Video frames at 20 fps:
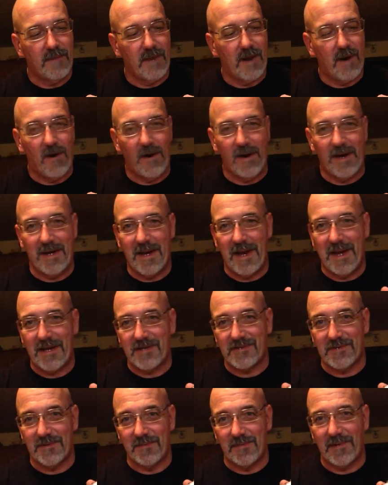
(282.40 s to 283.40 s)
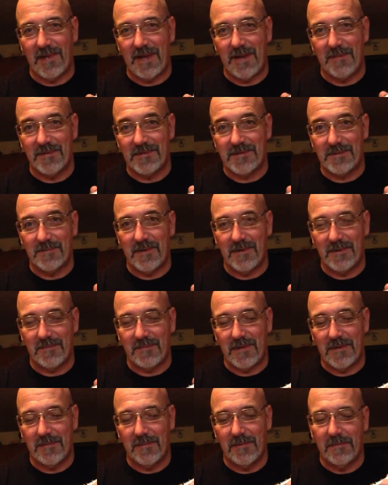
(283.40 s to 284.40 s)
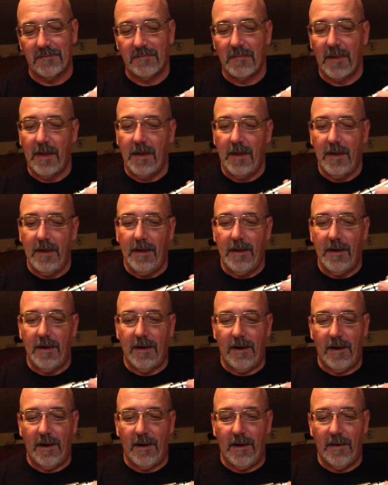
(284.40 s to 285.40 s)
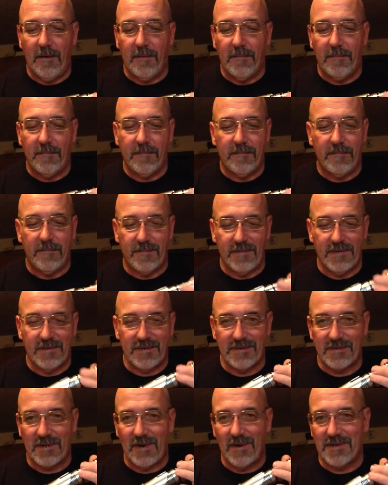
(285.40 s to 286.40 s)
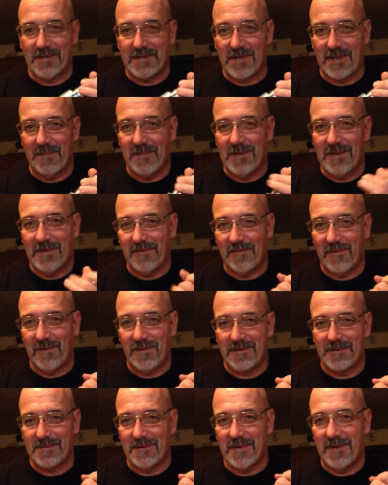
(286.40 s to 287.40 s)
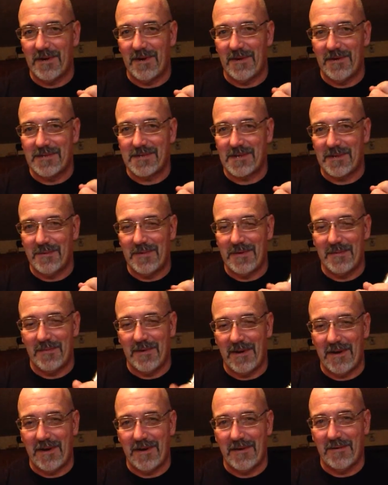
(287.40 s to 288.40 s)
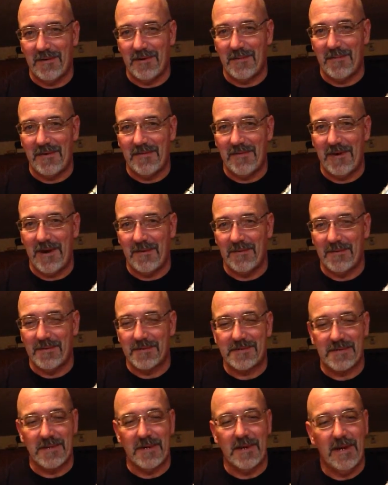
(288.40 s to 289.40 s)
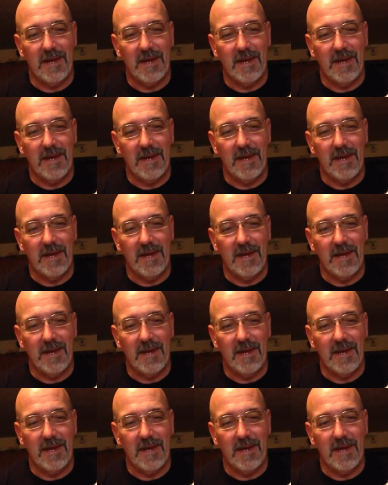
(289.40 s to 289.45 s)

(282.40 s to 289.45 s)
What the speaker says: already has some claimants among people, this is always going to be the first one, always going to be one of my favorites.